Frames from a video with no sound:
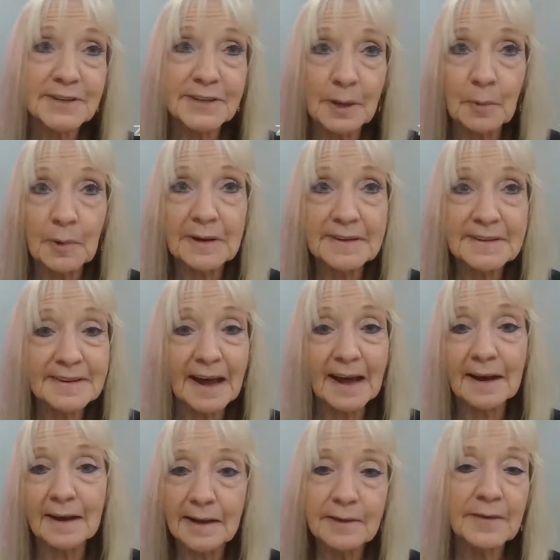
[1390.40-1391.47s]
someone is
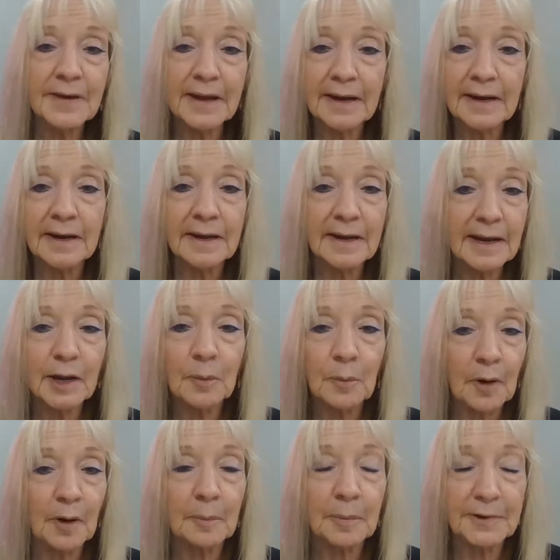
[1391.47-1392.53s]
not living
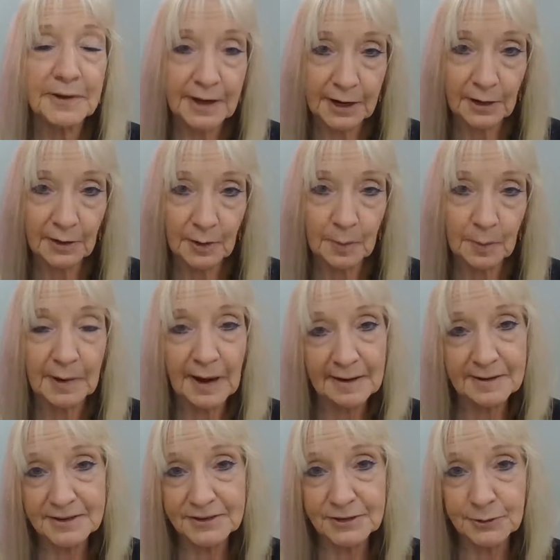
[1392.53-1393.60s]
anywhere particular but
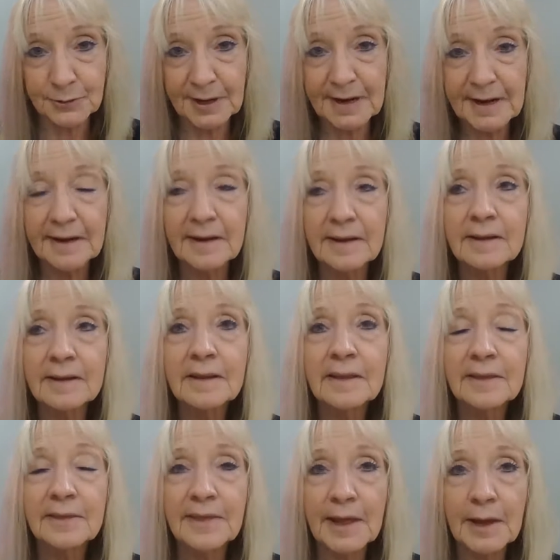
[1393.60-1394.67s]
on the street.
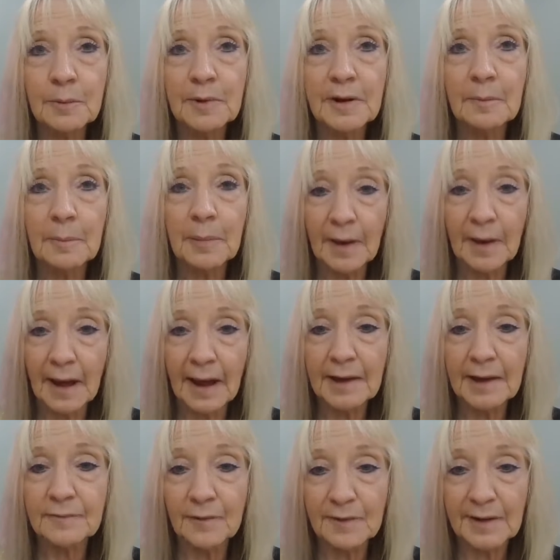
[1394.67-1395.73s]
They would
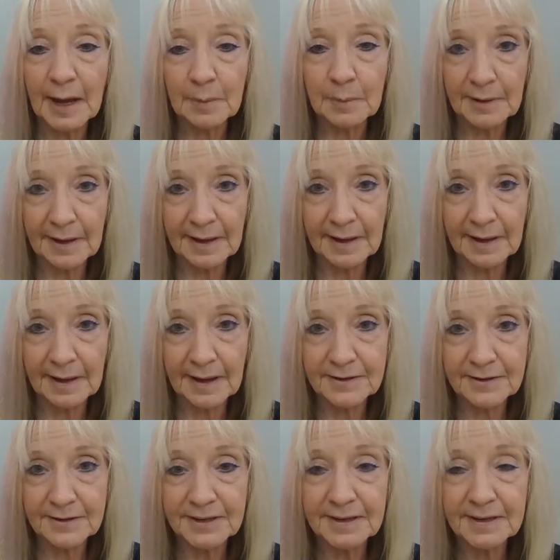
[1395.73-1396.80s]
apply for an
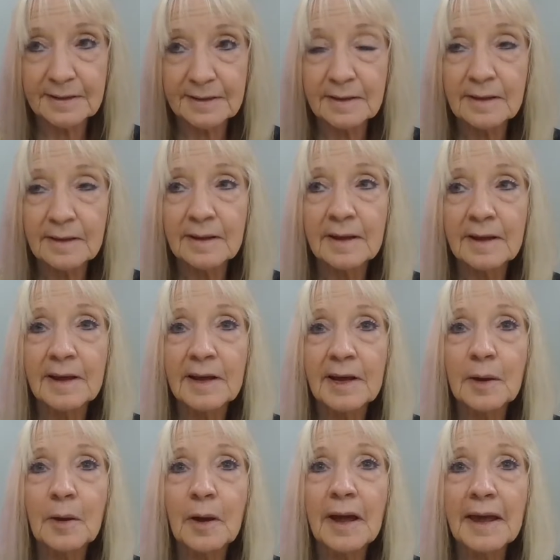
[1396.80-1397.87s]
application
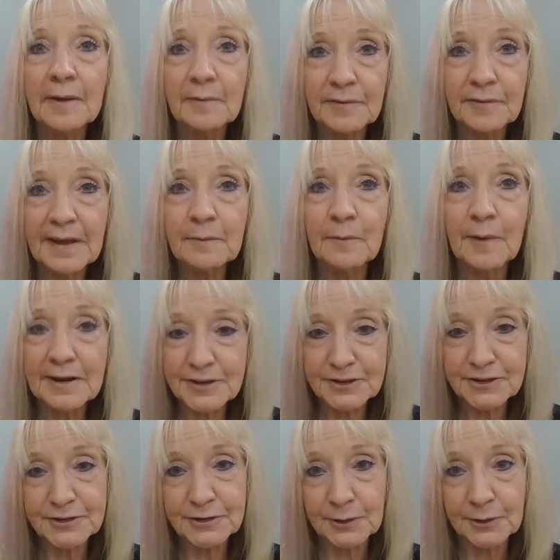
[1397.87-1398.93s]
if they
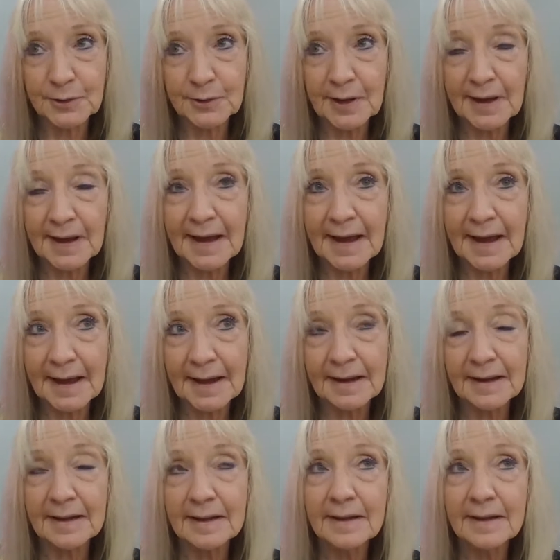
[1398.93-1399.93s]
registered at,